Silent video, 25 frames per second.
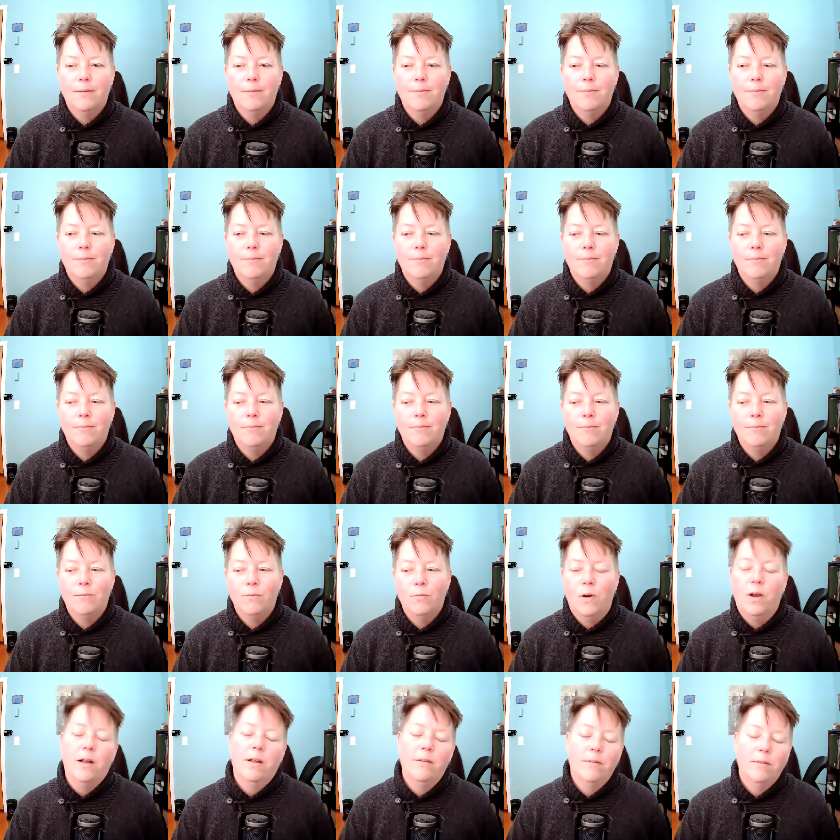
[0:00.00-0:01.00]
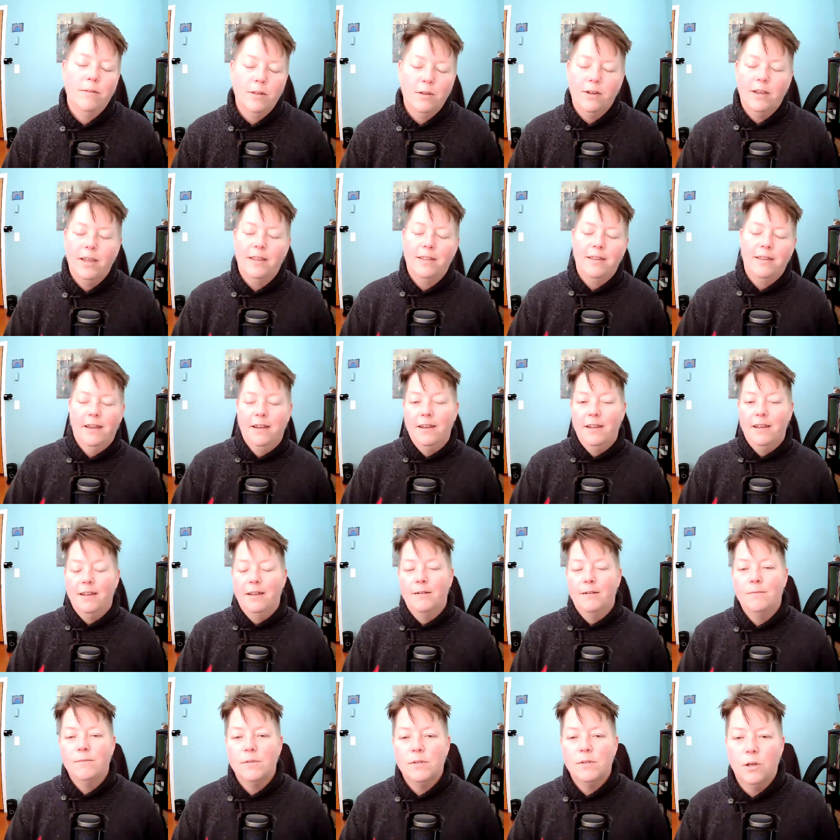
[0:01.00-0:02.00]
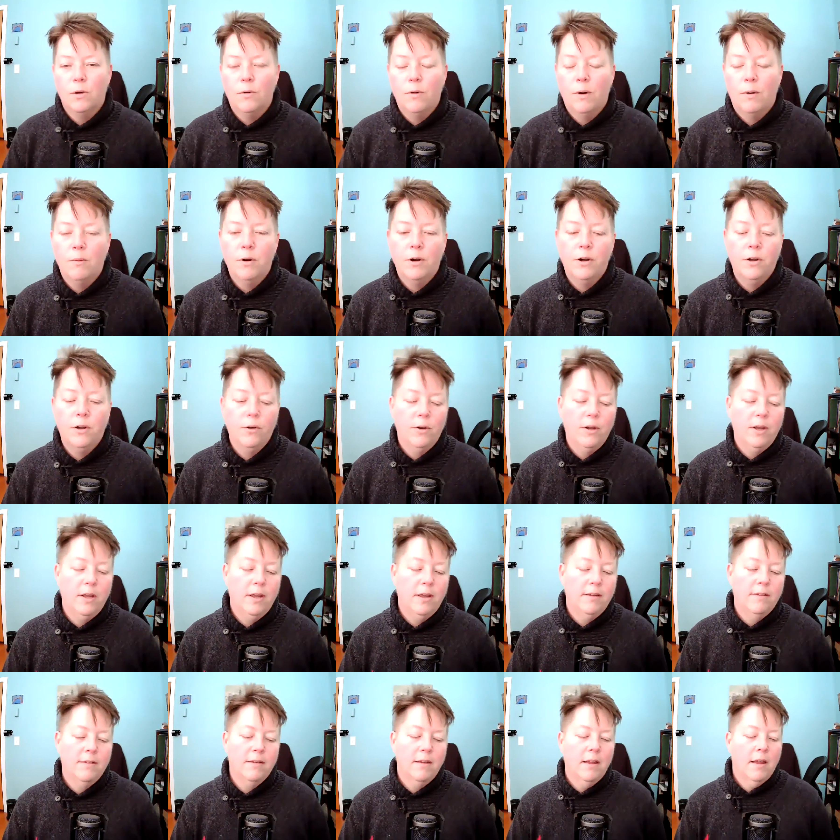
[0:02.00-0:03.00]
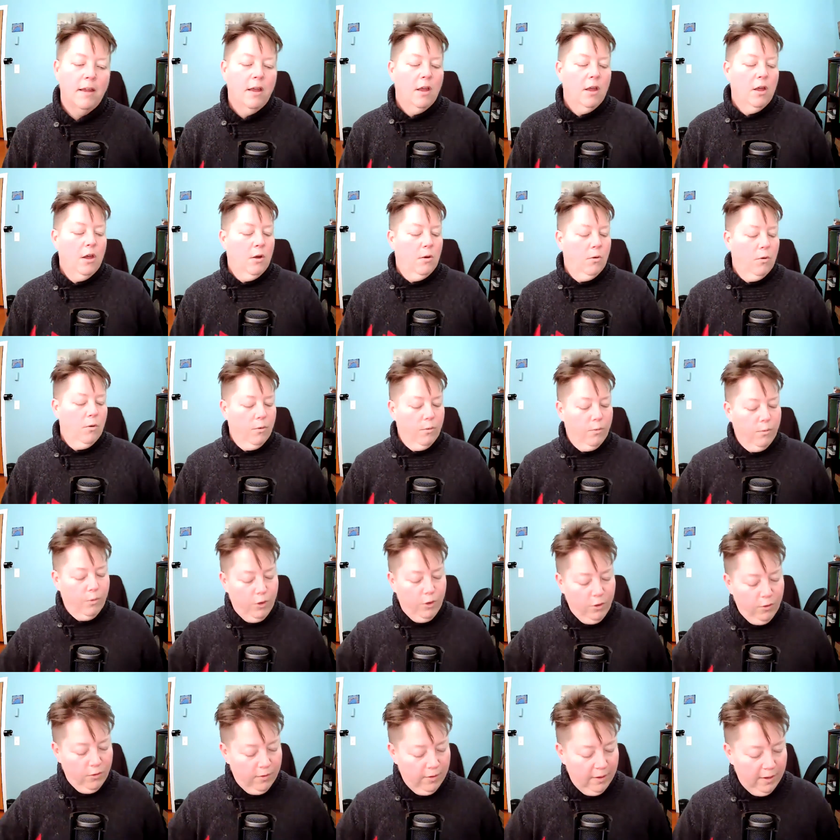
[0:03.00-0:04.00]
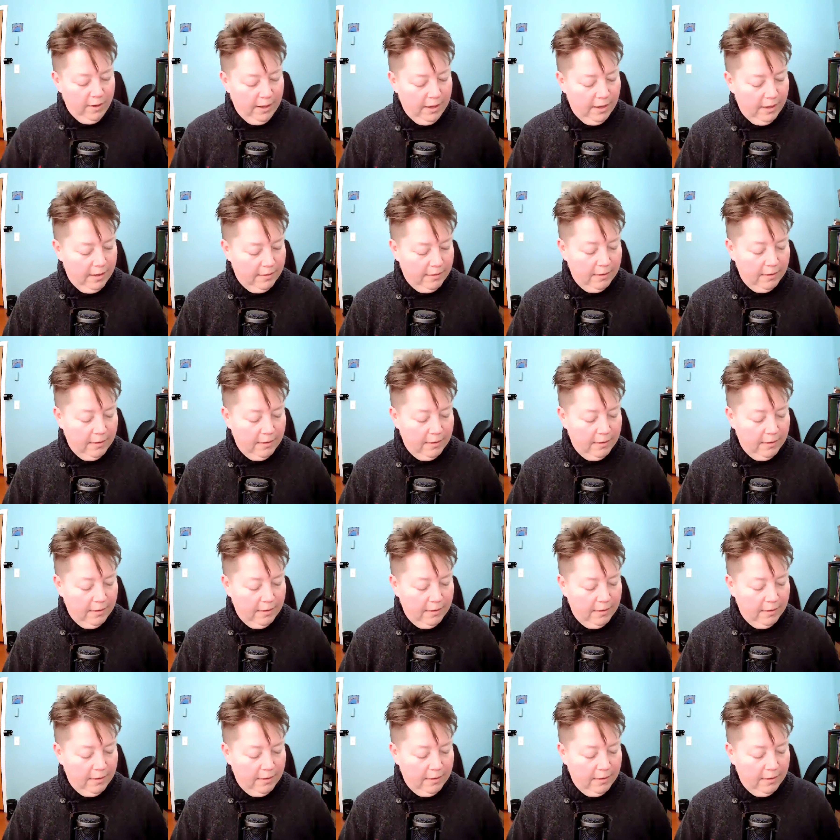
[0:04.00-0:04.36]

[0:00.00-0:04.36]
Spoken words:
well, you'll get the idea. So what we're doing is we're using it.